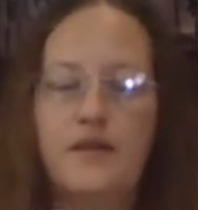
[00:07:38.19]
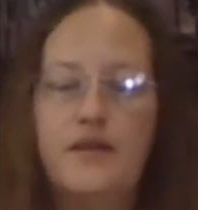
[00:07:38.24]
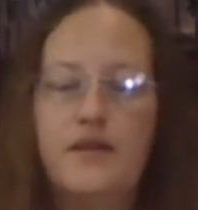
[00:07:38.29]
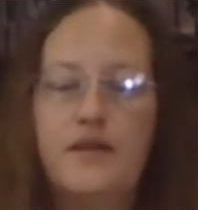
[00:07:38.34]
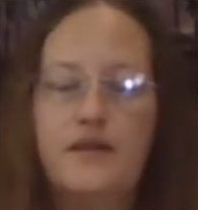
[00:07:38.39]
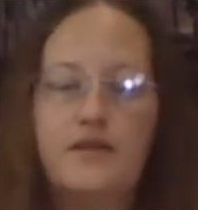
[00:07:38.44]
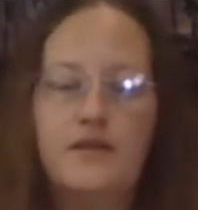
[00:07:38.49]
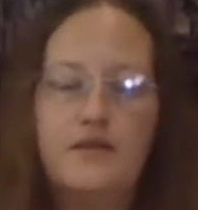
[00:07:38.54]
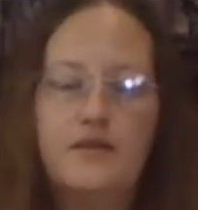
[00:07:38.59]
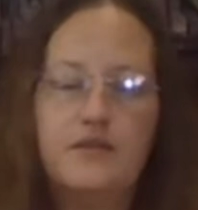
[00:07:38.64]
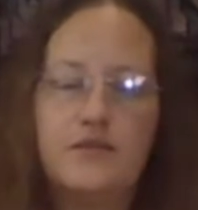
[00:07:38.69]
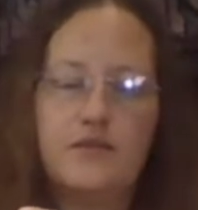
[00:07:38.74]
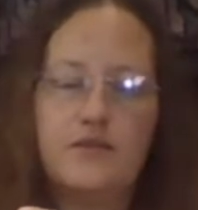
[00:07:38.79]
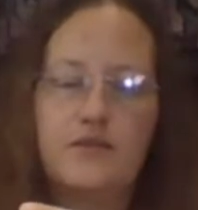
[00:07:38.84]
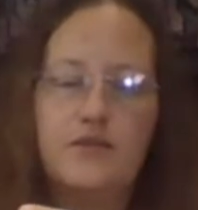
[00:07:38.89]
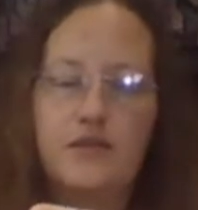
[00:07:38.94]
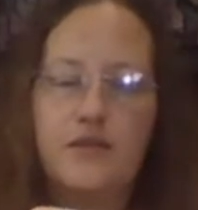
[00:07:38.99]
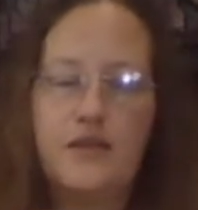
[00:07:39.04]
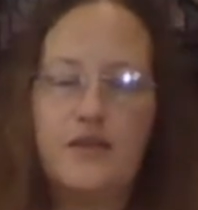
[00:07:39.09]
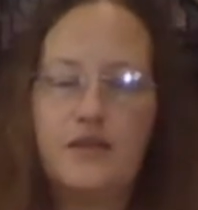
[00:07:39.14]
and then you'll
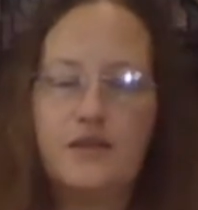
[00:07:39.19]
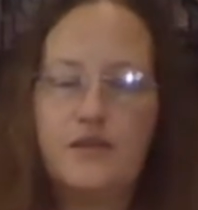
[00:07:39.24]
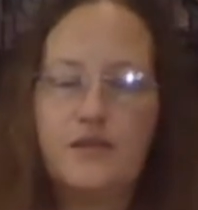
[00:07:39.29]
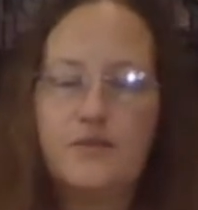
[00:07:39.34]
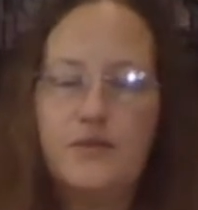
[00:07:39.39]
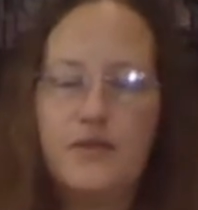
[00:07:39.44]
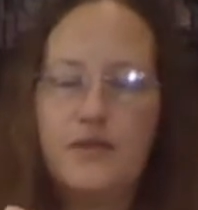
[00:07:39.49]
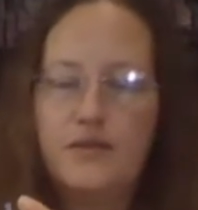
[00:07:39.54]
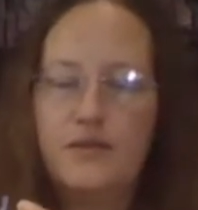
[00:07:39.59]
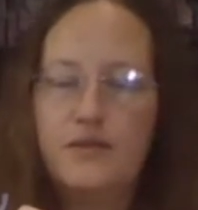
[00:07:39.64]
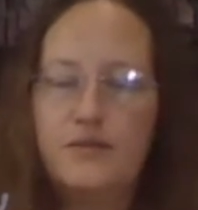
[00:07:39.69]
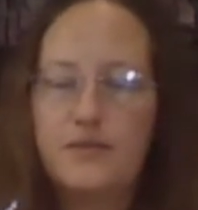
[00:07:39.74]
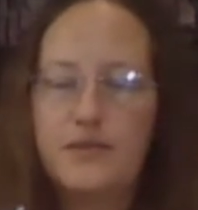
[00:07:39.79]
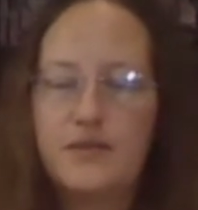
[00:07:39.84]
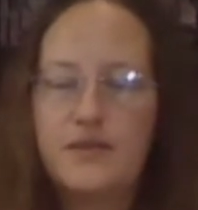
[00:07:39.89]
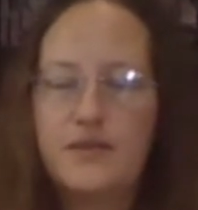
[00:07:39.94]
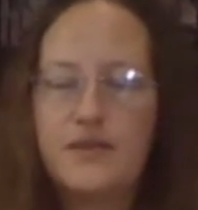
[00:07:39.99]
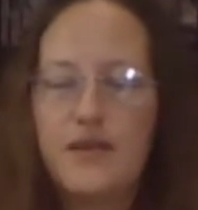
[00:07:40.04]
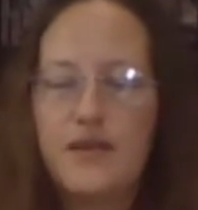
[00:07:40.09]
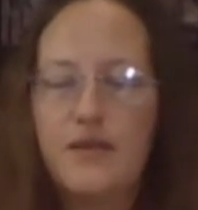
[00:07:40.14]
do the other one with
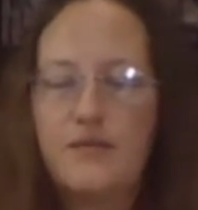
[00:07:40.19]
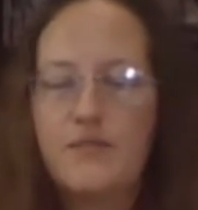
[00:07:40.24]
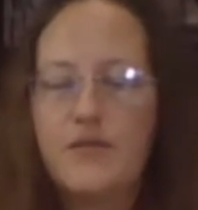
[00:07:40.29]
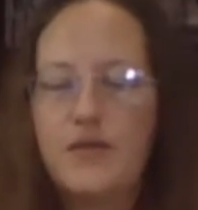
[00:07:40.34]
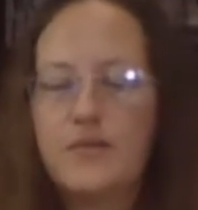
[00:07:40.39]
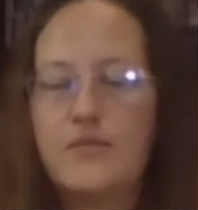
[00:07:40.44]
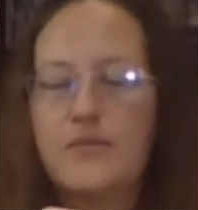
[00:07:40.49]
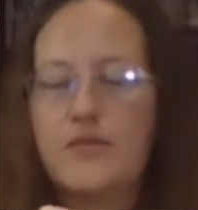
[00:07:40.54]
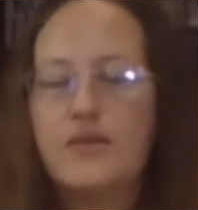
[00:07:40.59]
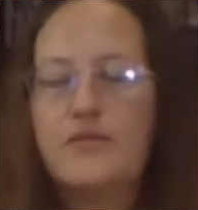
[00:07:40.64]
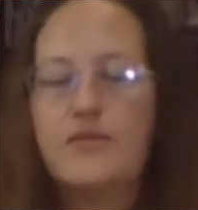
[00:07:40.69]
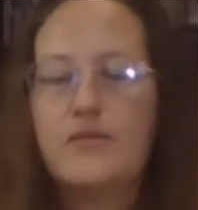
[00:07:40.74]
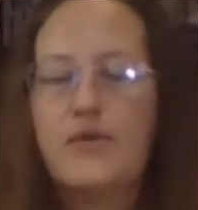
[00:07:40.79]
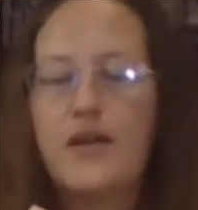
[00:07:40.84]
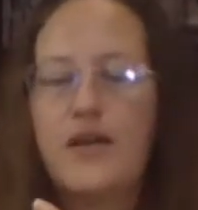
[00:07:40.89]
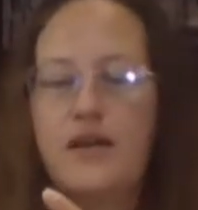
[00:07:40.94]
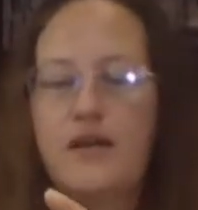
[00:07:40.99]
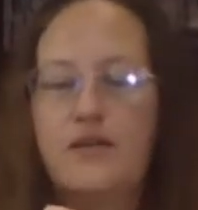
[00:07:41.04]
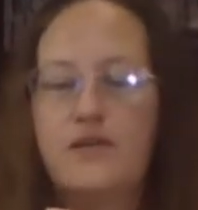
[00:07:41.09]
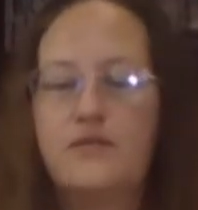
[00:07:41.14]
the same number of
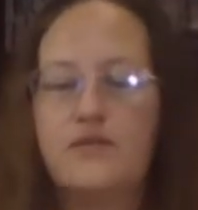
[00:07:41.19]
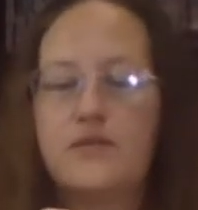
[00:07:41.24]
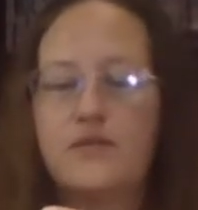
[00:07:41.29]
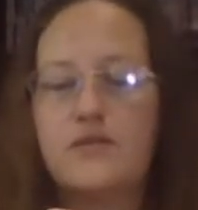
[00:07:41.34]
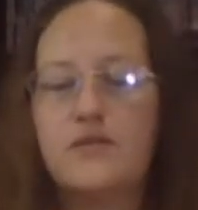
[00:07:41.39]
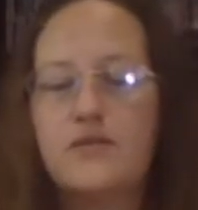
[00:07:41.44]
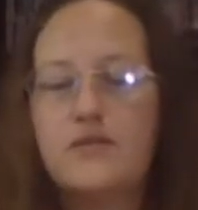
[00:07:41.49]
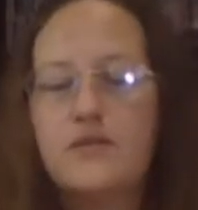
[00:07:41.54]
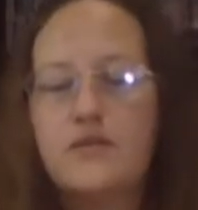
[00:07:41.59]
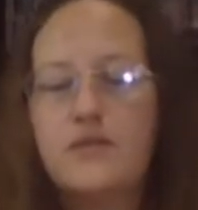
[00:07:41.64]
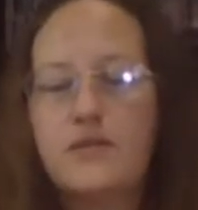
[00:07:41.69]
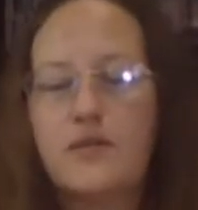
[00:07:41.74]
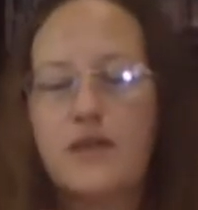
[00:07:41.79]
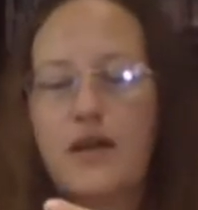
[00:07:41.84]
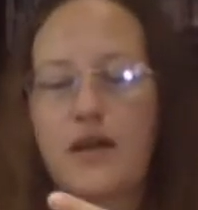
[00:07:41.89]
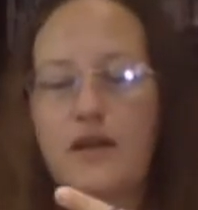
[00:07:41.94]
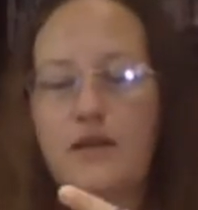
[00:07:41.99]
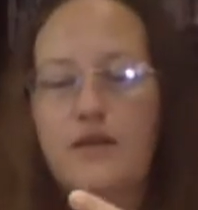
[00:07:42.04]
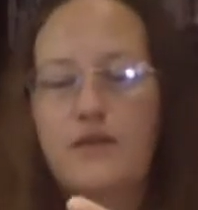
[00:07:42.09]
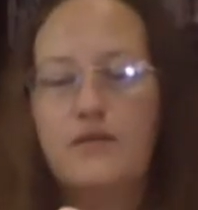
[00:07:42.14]
rounds, and so you're
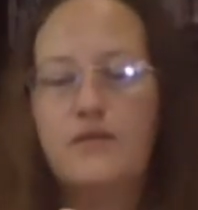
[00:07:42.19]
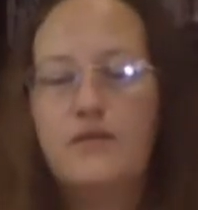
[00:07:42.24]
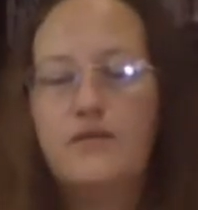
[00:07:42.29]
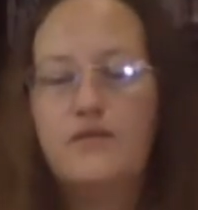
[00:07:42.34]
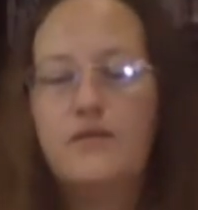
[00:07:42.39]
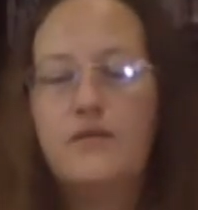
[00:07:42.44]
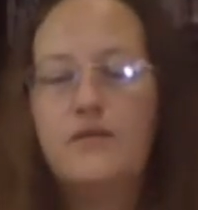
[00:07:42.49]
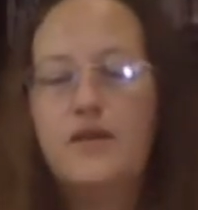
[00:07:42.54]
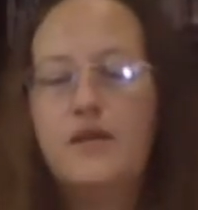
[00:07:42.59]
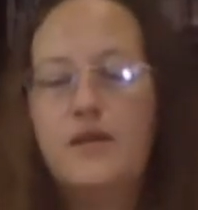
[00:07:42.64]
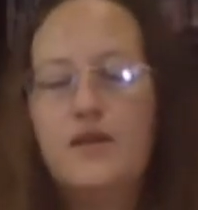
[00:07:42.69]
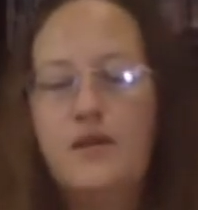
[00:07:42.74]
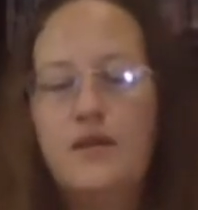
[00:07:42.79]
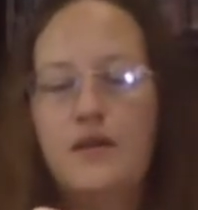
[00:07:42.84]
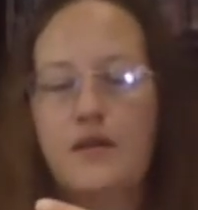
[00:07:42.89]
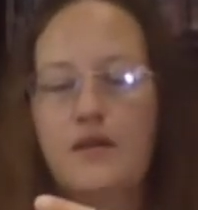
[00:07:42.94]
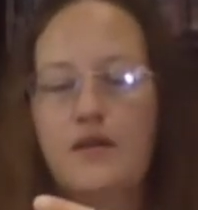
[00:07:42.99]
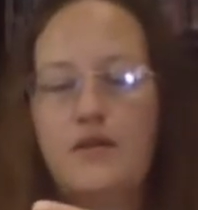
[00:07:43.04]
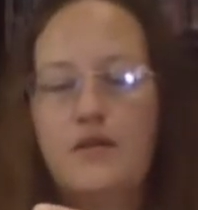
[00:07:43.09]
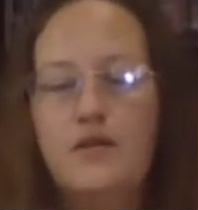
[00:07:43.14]
kind of
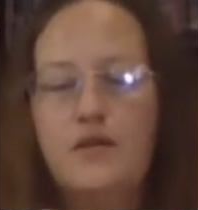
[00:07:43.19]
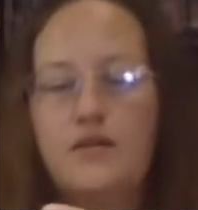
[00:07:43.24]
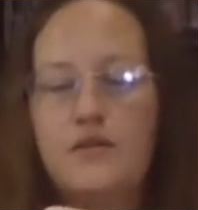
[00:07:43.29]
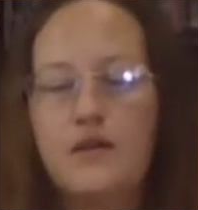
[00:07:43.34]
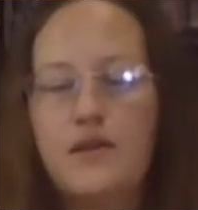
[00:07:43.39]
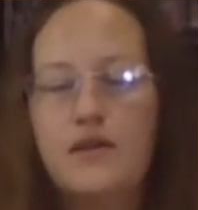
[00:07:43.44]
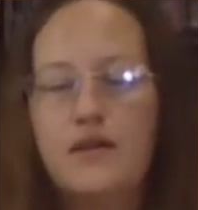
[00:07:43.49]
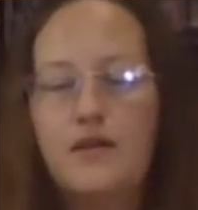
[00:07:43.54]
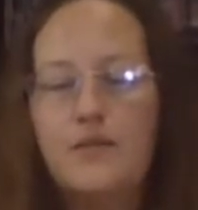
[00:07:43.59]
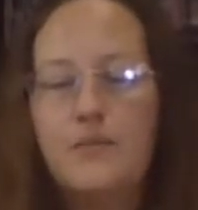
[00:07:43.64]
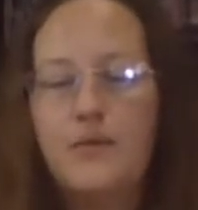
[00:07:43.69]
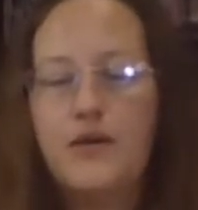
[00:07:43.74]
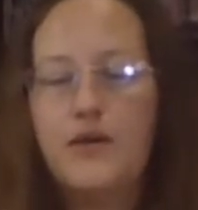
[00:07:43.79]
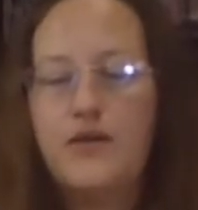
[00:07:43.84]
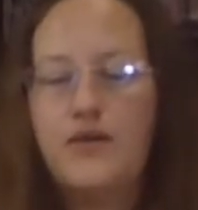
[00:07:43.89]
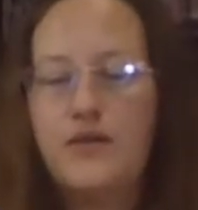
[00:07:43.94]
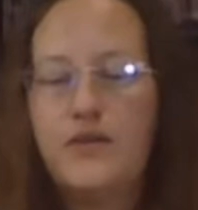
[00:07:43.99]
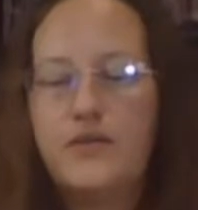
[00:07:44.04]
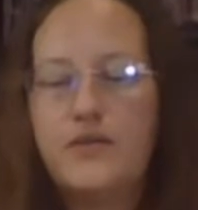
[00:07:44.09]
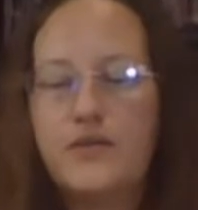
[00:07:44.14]
using up all
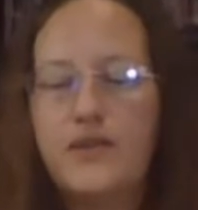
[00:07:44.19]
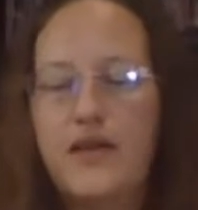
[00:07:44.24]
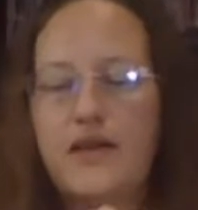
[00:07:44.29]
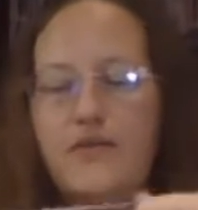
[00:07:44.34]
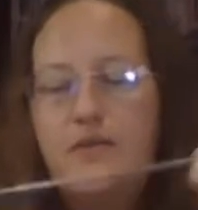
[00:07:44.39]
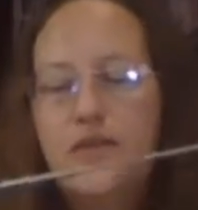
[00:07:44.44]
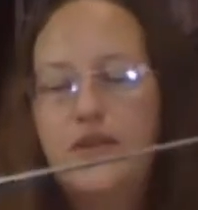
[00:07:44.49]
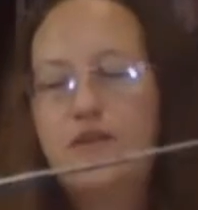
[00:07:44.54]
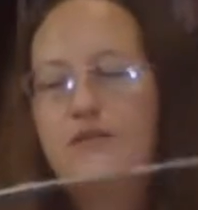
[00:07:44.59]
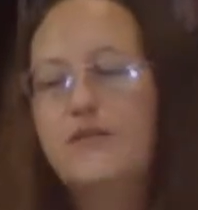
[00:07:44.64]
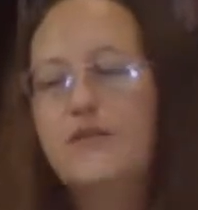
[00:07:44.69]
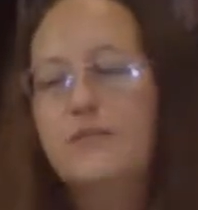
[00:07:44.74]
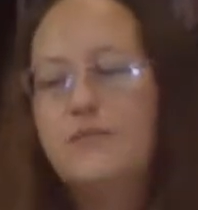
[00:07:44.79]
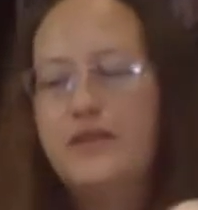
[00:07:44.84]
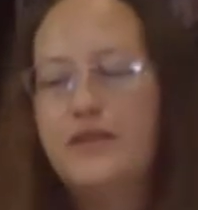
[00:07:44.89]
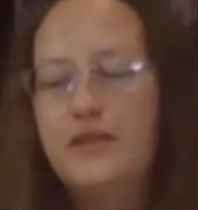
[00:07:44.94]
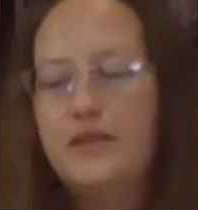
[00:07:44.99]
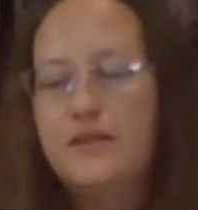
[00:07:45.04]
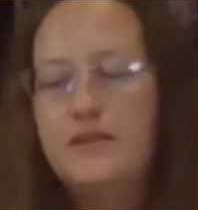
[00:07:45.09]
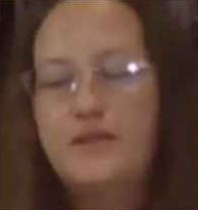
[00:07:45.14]
those leftover
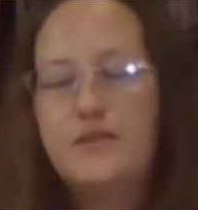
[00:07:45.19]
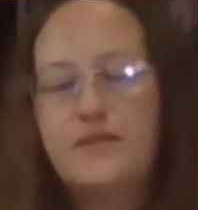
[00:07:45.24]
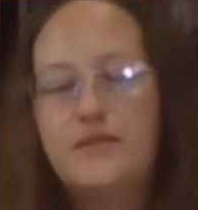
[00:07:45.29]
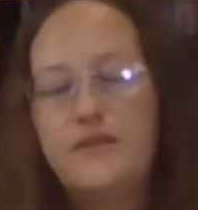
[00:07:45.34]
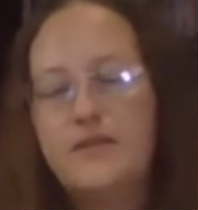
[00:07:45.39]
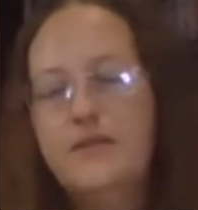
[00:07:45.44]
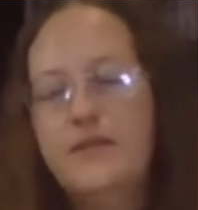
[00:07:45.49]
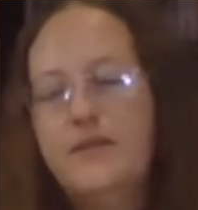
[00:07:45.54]
bits,